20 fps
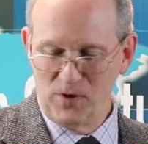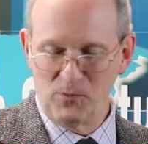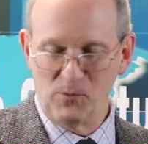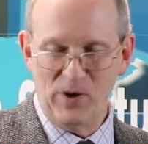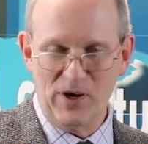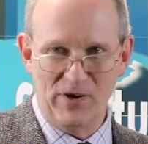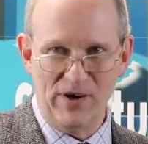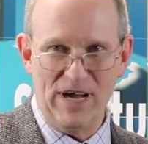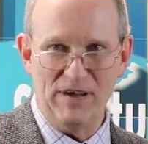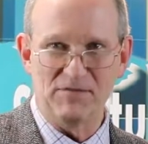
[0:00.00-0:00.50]
we
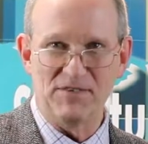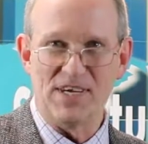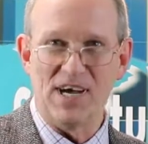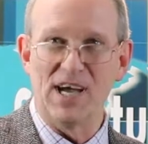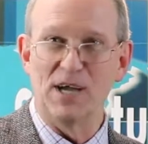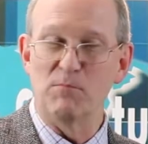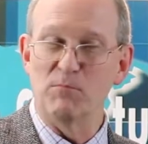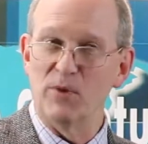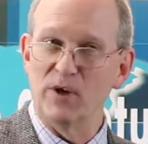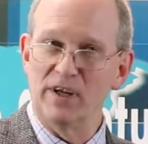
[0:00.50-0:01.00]
don't have
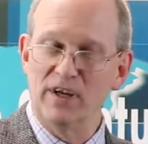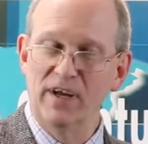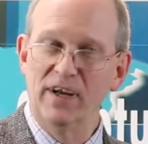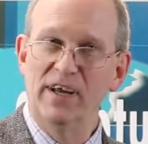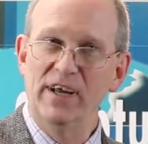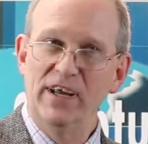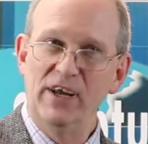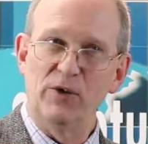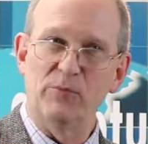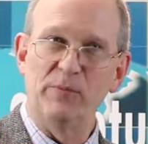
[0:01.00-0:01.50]
time, but
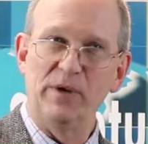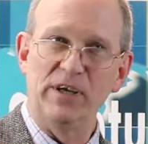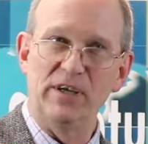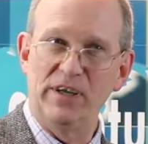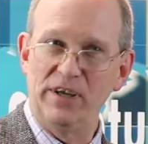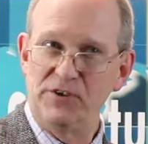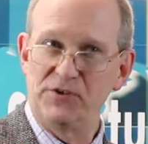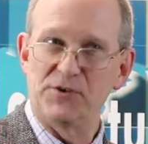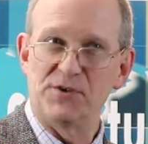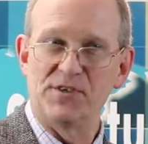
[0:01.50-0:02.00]
it'd be an
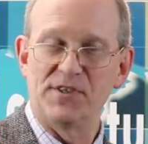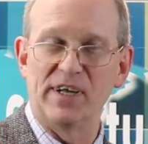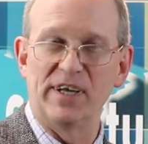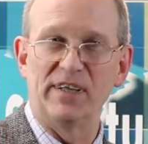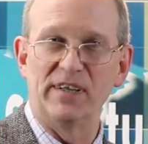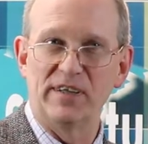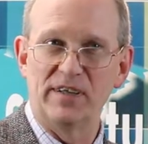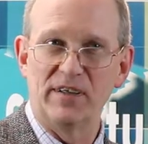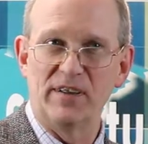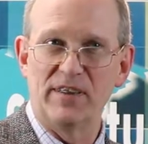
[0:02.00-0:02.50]

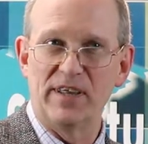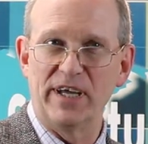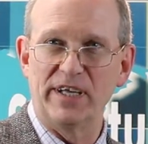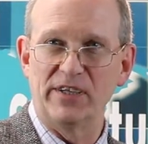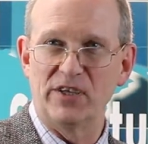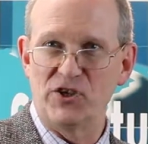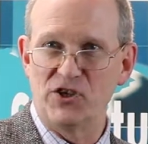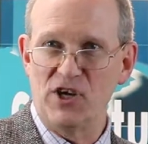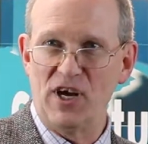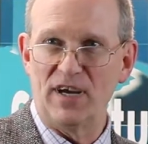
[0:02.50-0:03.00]
interesting thing
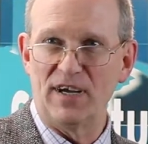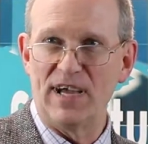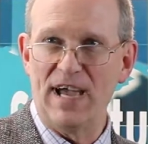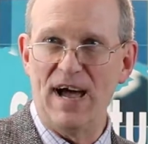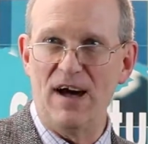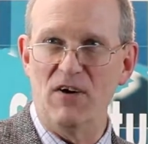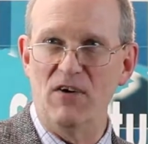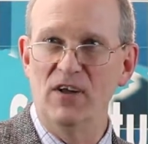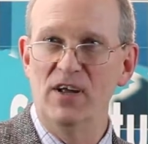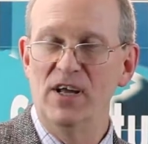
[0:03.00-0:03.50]
to check
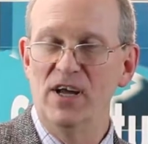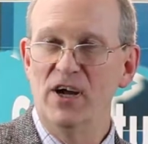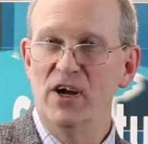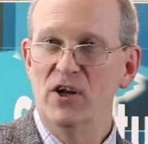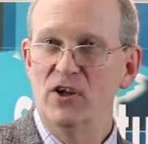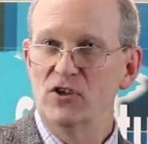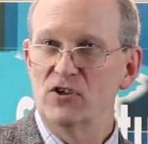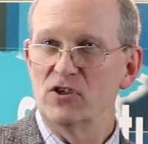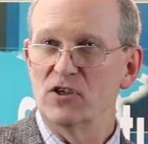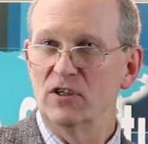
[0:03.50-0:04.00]
out,
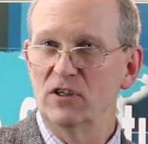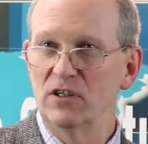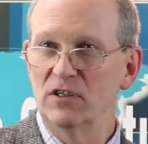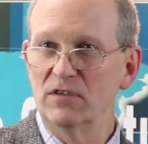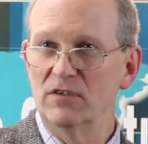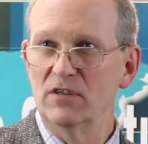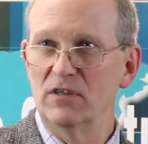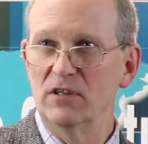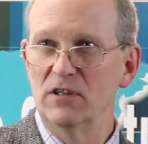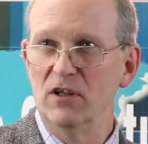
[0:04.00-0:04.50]
to
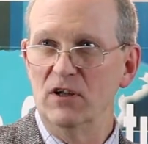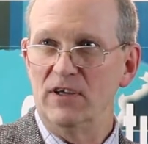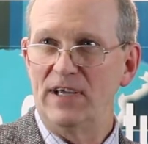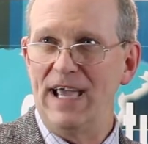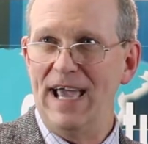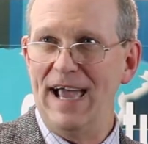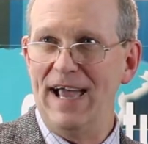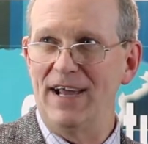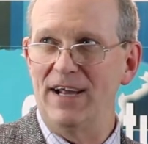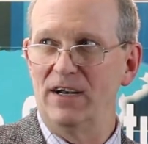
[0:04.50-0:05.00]
look
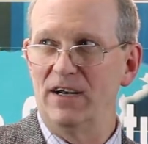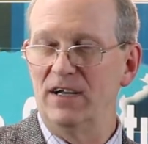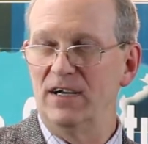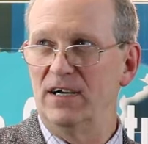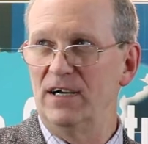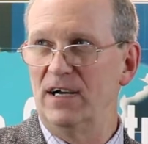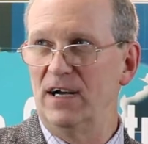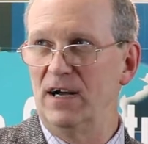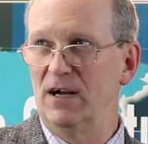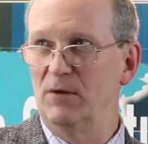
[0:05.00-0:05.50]
at
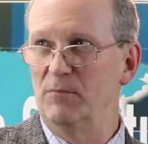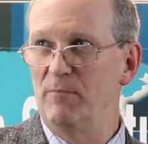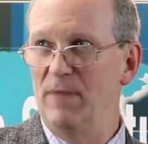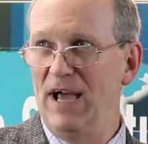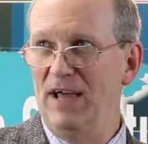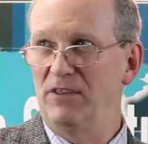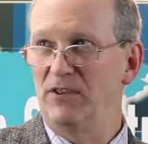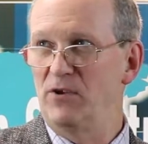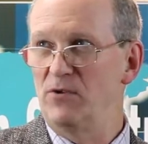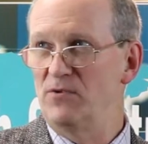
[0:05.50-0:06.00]

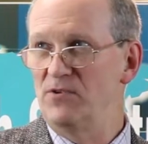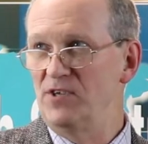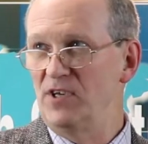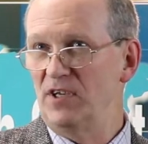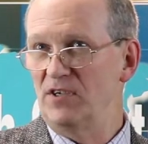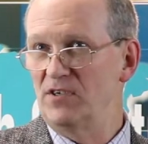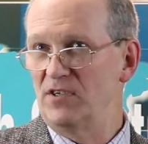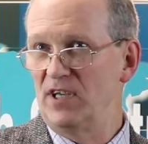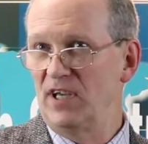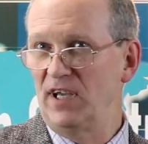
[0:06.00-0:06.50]
Matthew
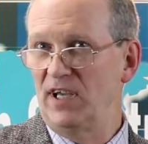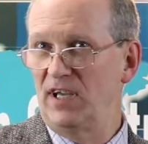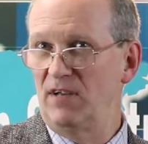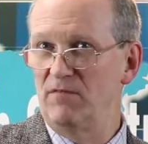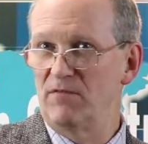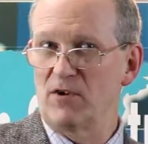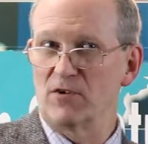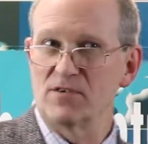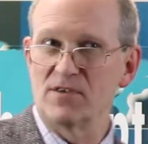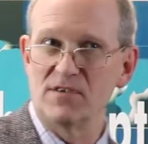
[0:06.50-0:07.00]
16,
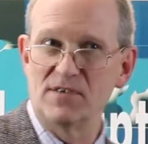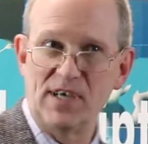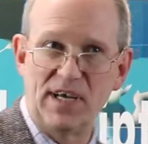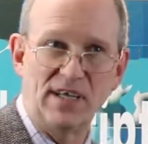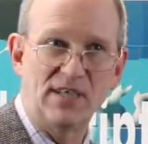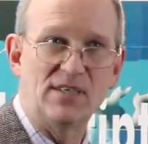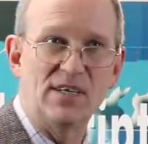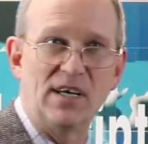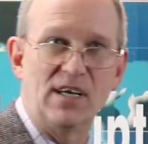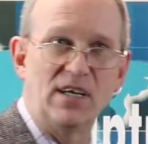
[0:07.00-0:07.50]
verses
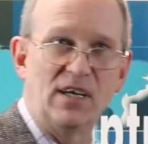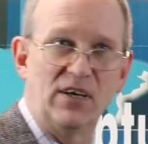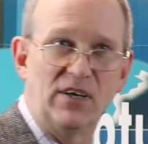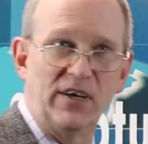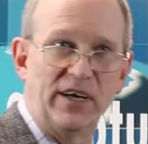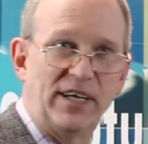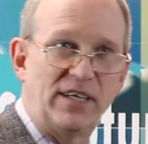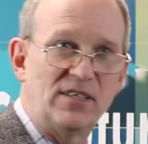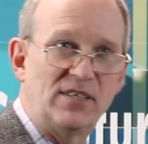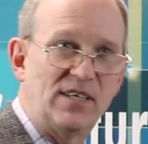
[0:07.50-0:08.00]
18 and
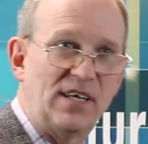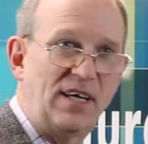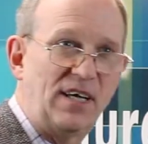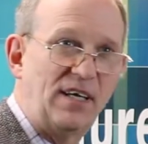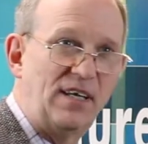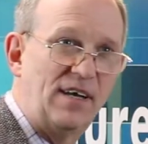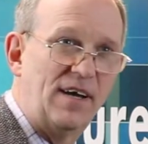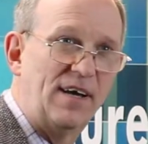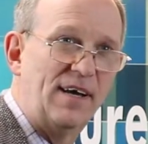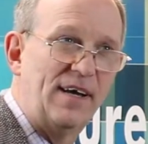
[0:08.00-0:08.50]

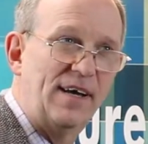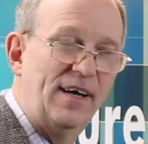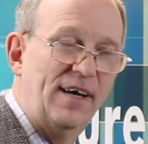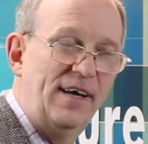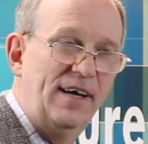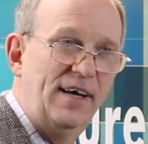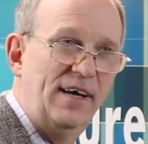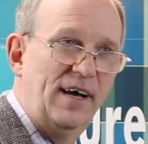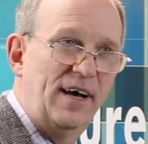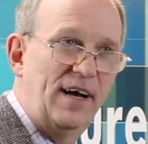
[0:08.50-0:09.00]
19,
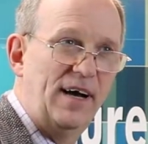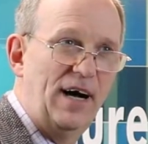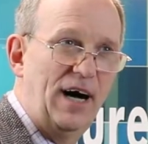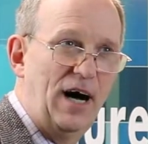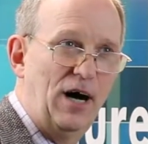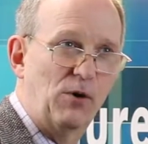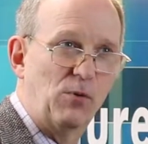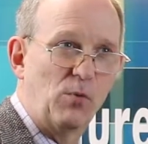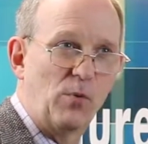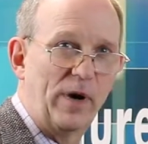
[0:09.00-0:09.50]

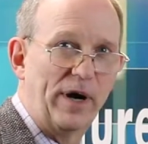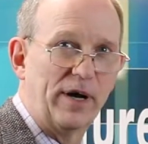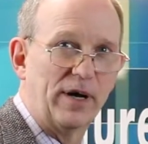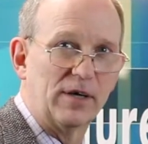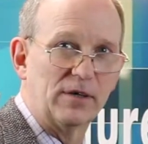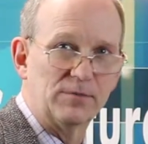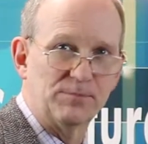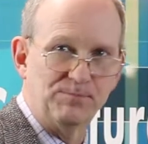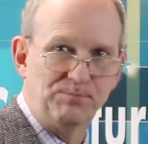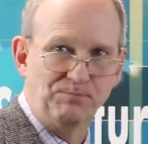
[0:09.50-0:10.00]

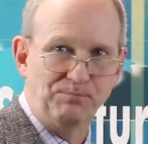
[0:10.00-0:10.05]
where